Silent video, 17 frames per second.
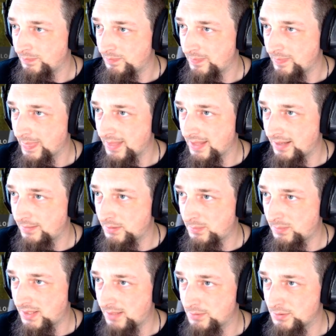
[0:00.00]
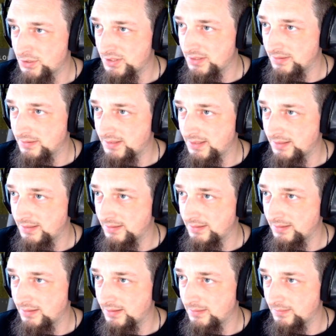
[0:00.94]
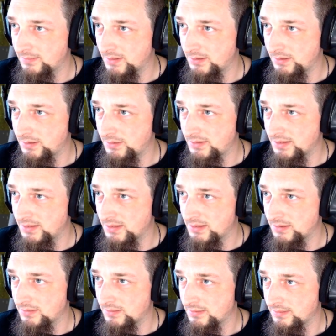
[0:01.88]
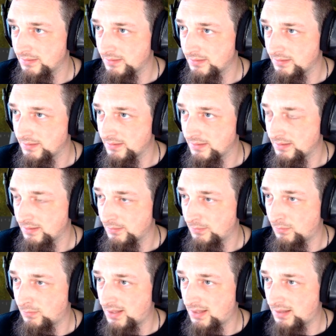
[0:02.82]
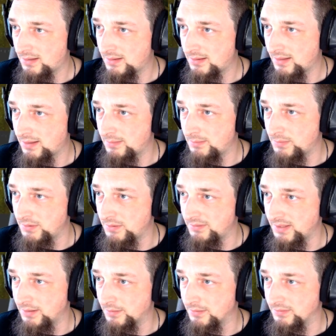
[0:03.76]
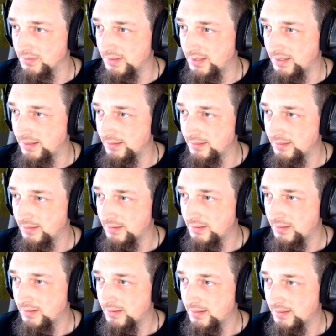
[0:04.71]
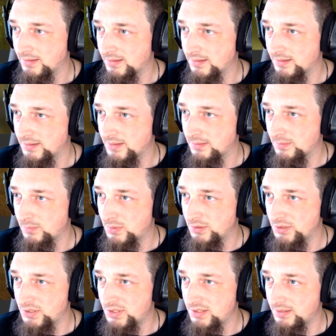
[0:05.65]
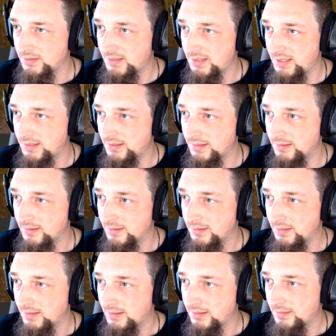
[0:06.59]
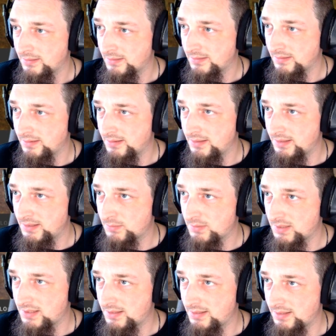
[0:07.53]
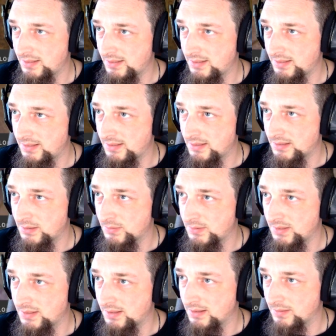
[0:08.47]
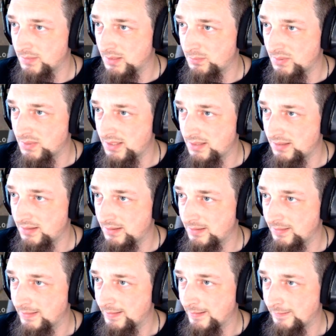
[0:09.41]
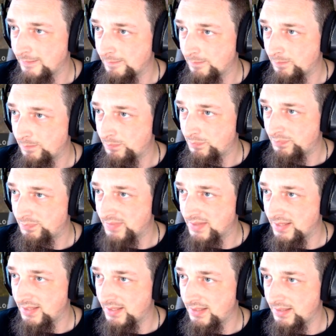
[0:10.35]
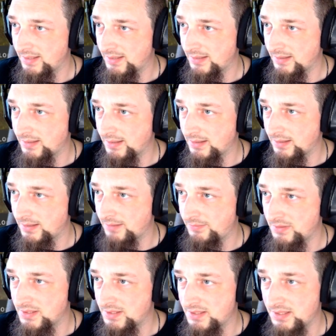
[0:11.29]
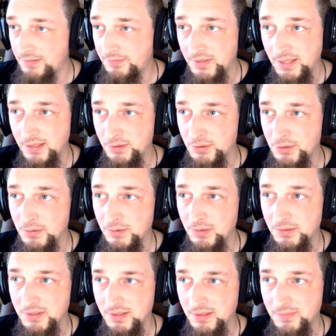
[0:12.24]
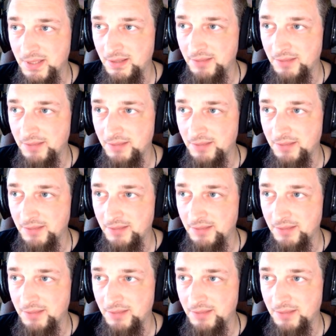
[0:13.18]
I'm going to pop a shield here, and I'm going to do this while I'm moving over there. So I'm going to put a shield here. This one is going to come up here, and see if I get too close, I'm going to have this